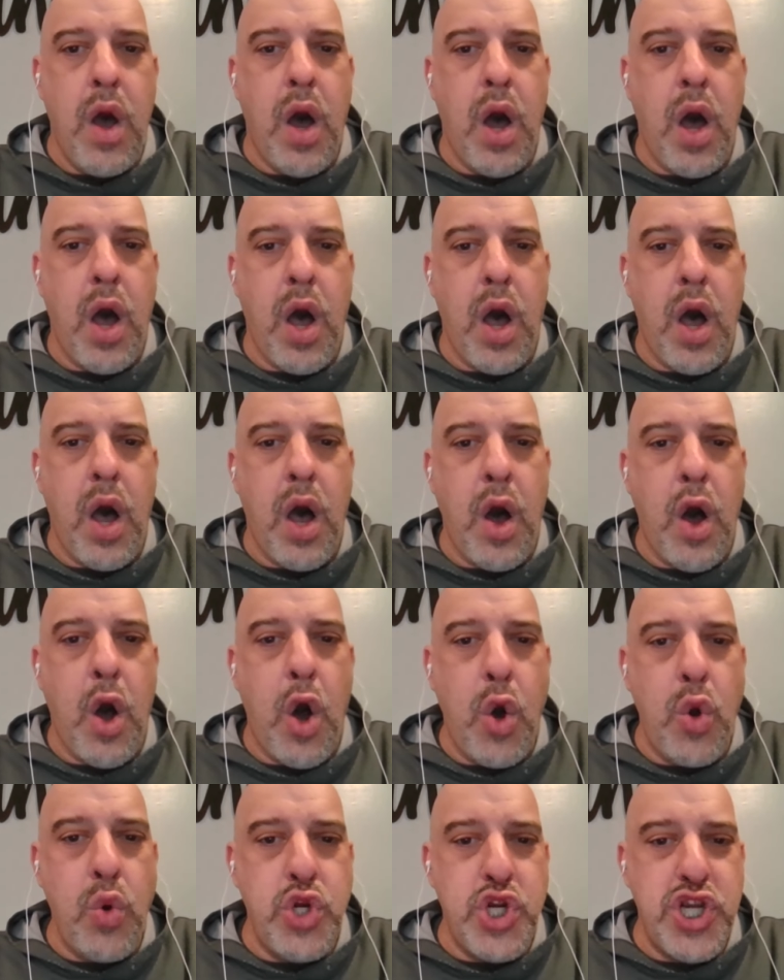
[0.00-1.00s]
uh,
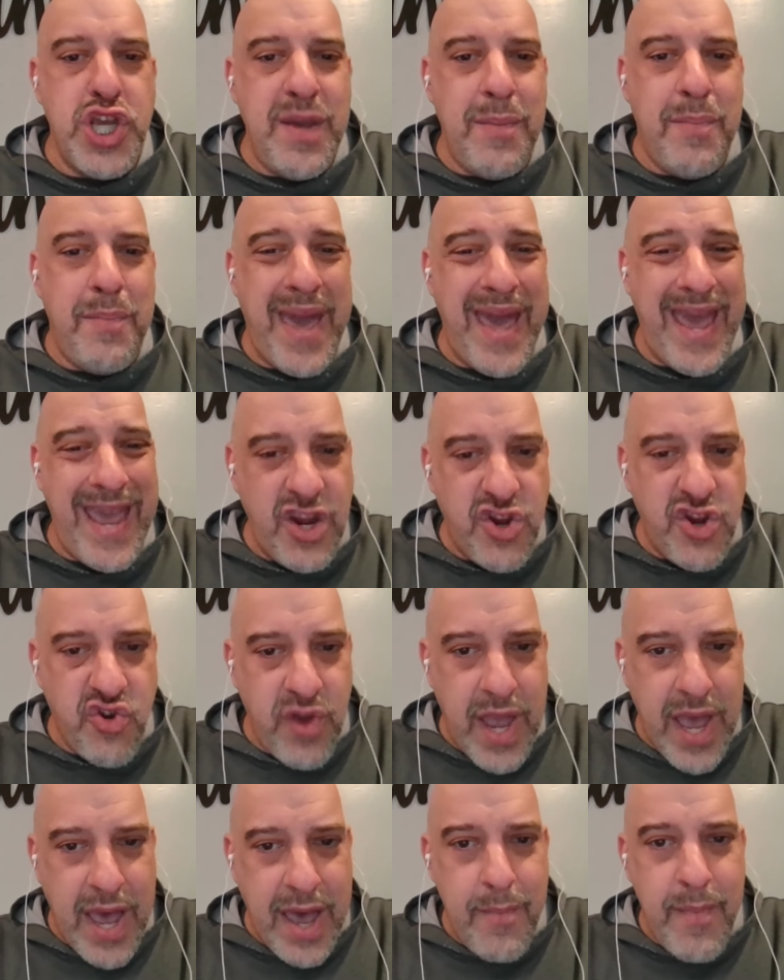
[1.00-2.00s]
OG
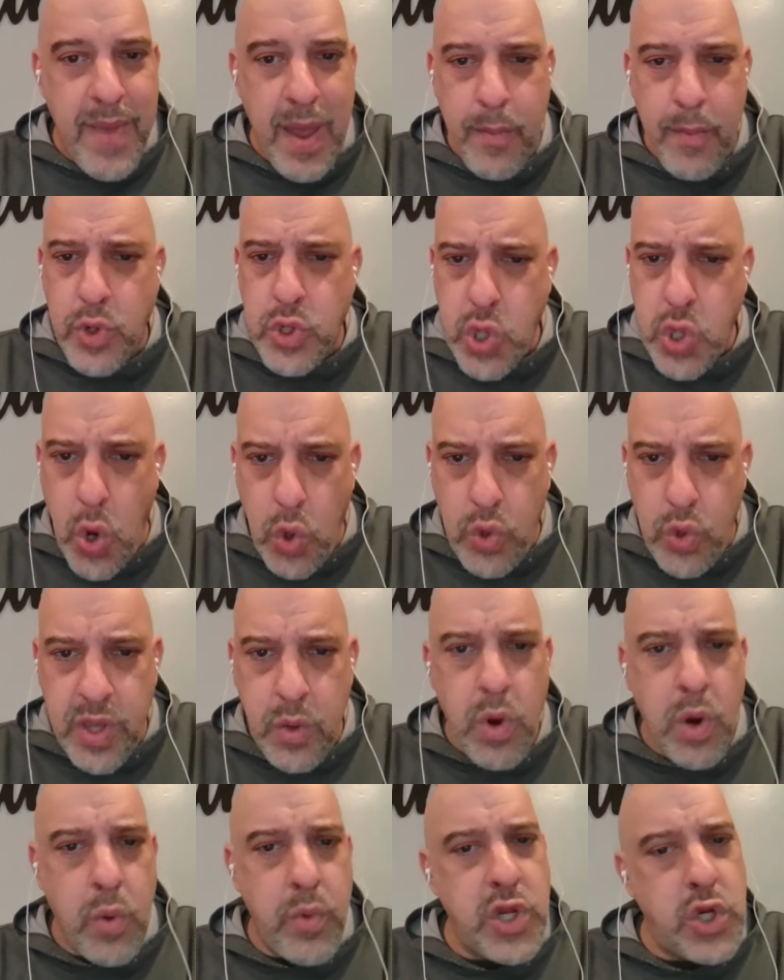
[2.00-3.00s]
Patreon members only,
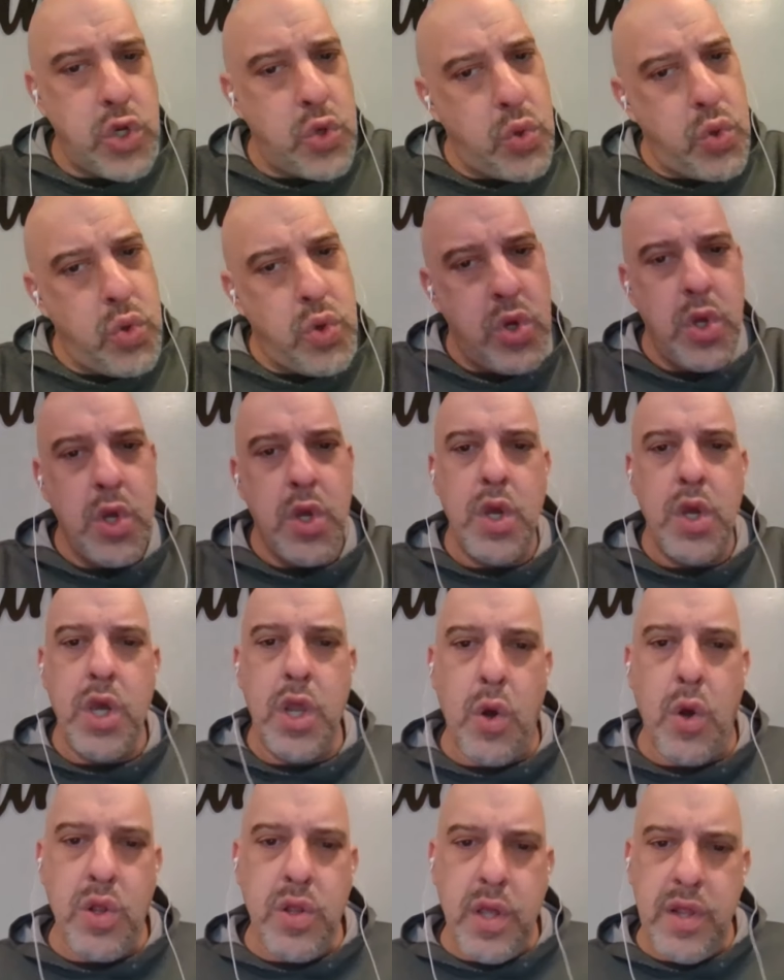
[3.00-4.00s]
where we do, you
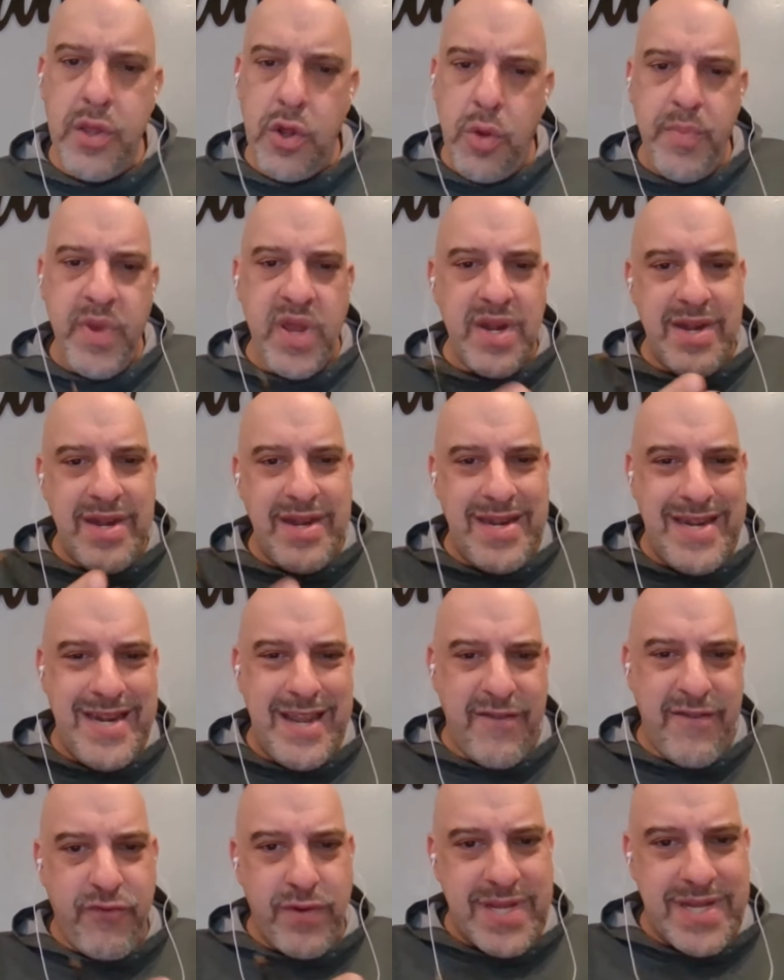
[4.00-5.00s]
know, a little bit
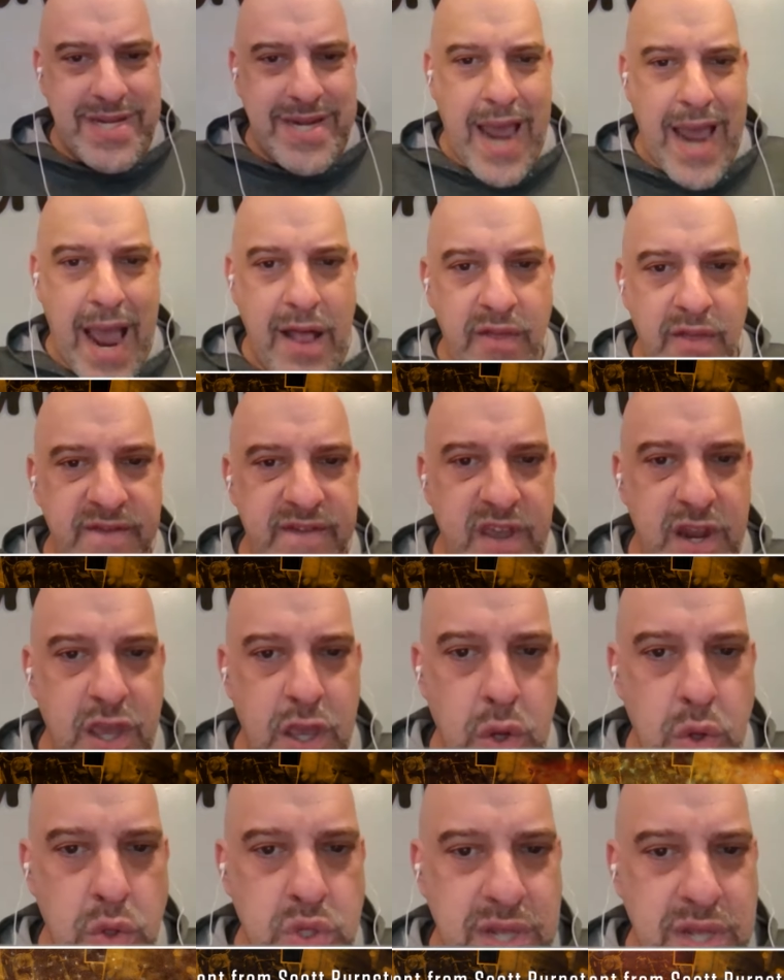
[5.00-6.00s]
different style of
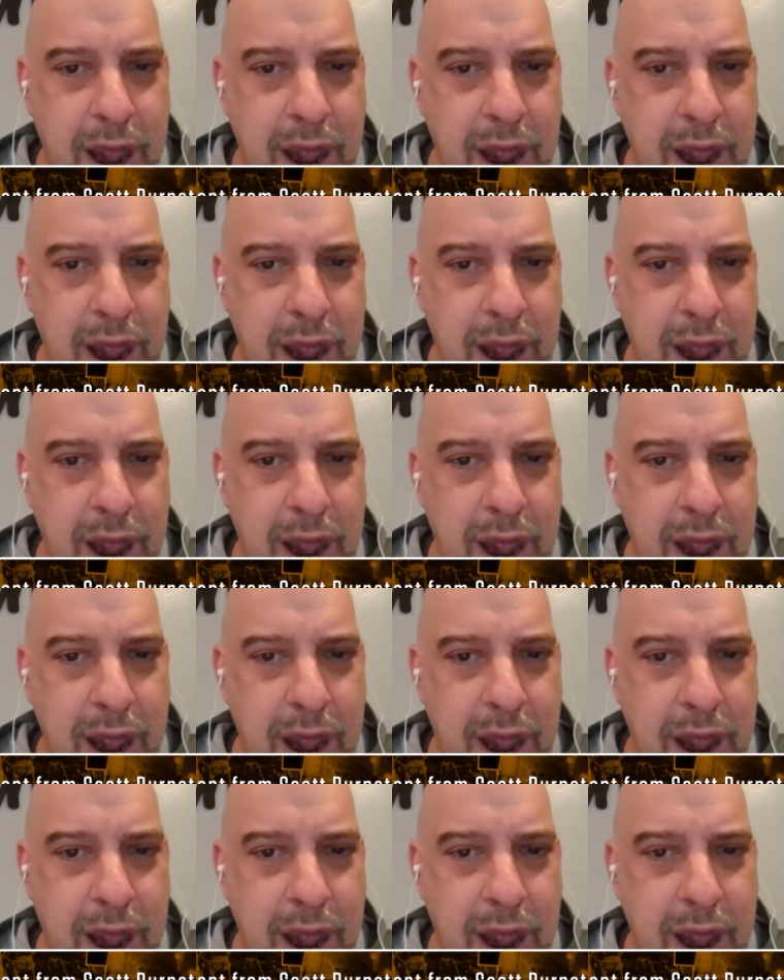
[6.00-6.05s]
videos.